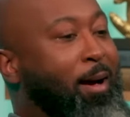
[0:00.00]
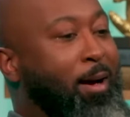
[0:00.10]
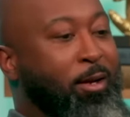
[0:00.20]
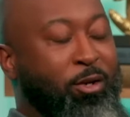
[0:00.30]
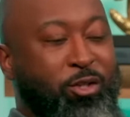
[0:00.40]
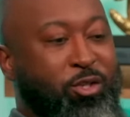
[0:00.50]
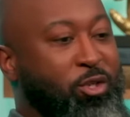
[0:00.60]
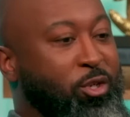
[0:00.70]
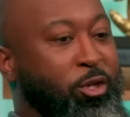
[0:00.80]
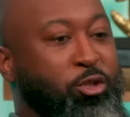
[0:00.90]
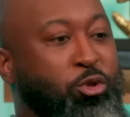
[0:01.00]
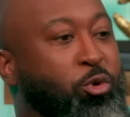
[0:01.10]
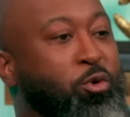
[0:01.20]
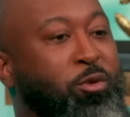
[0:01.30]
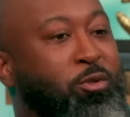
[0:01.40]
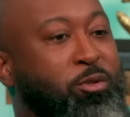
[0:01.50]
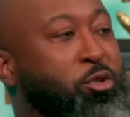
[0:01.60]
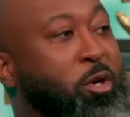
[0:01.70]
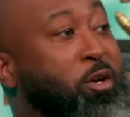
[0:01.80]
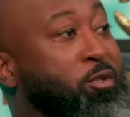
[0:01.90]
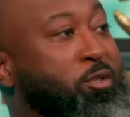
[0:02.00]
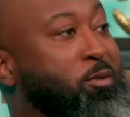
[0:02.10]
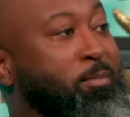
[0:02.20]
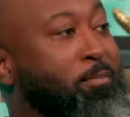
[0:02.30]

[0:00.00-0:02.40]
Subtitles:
understood truth triggers